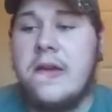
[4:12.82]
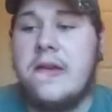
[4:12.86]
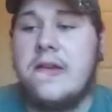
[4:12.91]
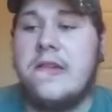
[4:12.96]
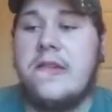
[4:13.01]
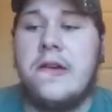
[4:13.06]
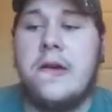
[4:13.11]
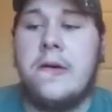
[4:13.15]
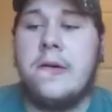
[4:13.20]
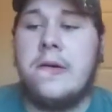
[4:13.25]

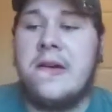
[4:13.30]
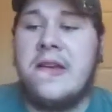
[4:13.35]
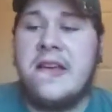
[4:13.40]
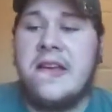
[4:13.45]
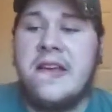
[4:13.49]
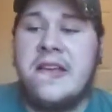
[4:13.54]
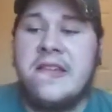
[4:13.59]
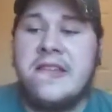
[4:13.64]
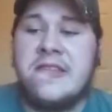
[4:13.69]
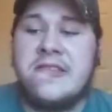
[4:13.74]

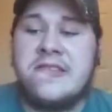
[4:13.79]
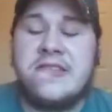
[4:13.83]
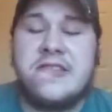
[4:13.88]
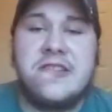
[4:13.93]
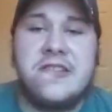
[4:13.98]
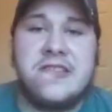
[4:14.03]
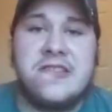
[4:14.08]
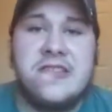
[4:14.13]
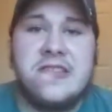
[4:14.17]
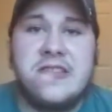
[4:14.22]

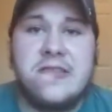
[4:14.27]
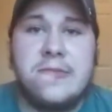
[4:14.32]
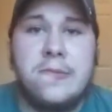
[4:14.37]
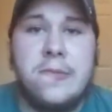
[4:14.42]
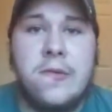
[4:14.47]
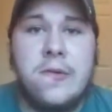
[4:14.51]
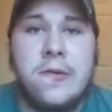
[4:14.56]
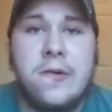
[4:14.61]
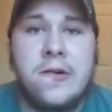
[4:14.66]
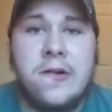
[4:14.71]
It's a
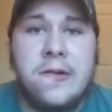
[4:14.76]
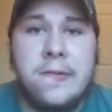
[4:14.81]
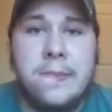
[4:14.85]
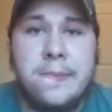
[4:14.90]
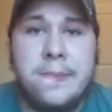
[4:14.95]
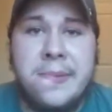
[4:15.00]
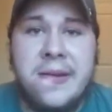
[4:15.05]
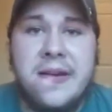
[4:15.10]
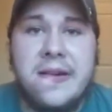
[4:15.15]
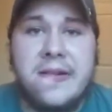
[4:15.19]

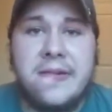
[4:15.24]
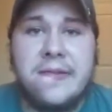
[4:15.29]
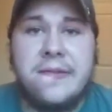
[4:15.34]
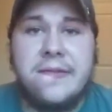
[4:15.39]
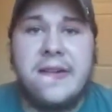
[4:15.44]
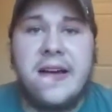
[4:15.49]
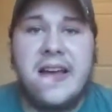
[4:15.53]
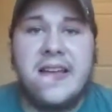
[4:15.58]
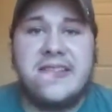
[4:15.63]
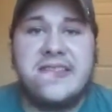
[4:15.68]
more
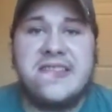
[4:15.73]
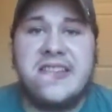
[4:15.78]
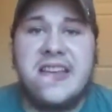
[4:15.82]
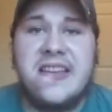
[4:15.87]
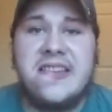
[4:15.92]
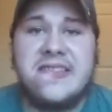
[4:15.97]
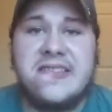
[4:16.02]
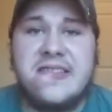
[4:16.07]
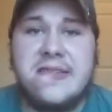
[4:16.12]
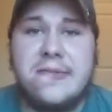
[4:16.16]
purified
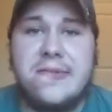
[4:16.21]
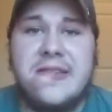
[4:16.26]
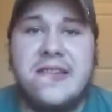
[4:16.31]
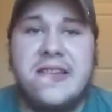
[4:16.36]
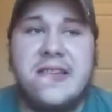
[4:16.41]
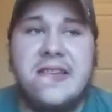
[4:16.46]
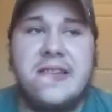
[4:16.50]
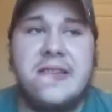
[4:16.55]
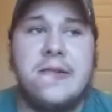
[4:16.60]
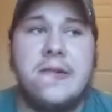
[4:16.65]
taste to
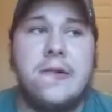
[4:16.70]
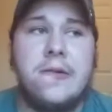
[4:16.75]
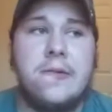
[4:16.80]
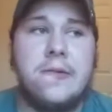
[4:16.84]
me.